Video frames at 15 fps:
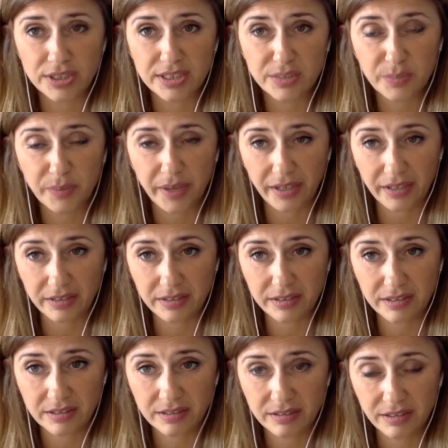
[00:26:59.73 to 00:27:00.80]

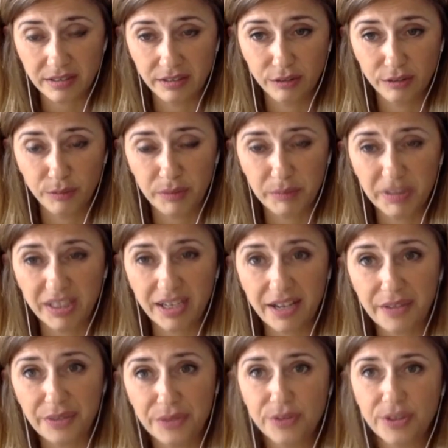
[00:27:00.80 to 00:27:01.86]
space? I don't know, maybe
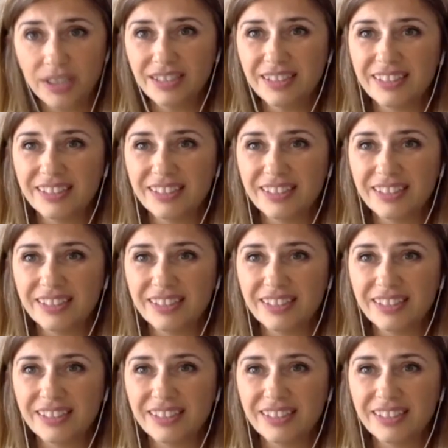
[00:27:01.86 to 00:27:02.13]
Catherine?